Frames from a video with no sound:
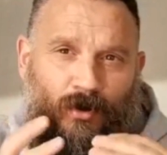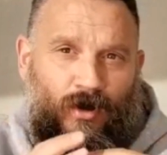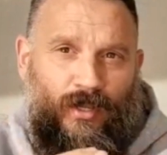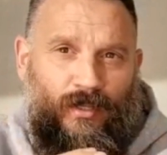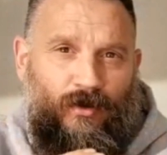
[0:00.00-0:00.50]

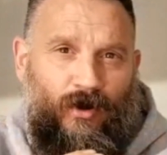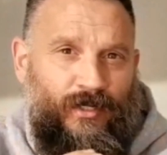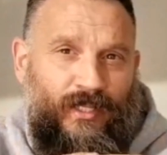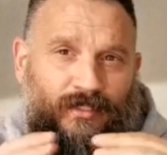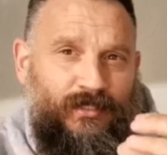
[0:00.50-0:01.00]
I
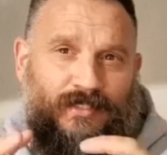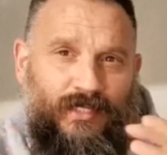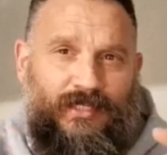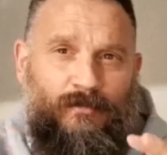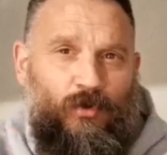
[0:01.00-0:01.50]
need to see
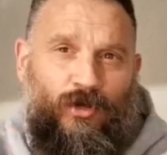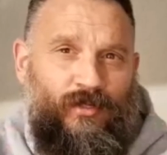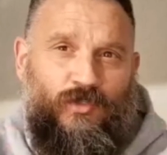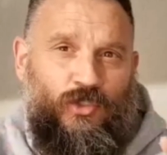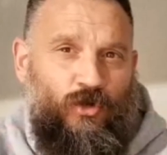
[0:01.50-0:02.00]
some kind
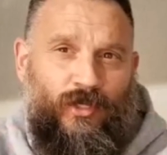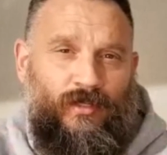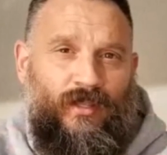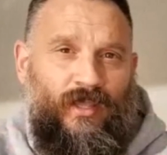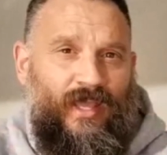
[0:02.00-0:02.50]
of sign.
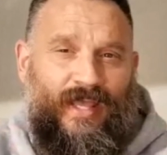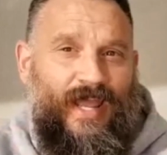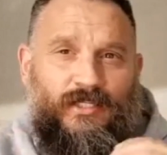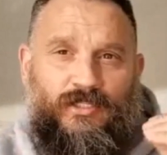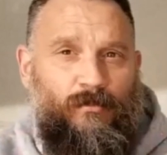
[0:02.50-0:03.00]
It
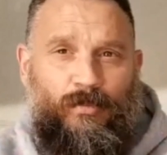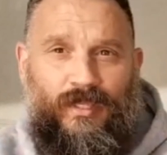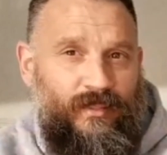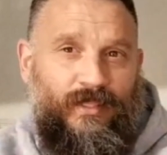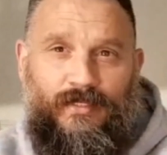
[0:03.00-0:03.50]
has to be
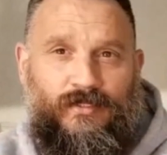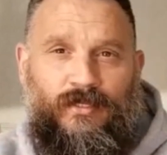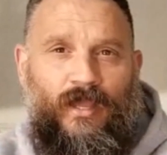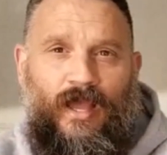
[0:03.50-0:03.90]
this.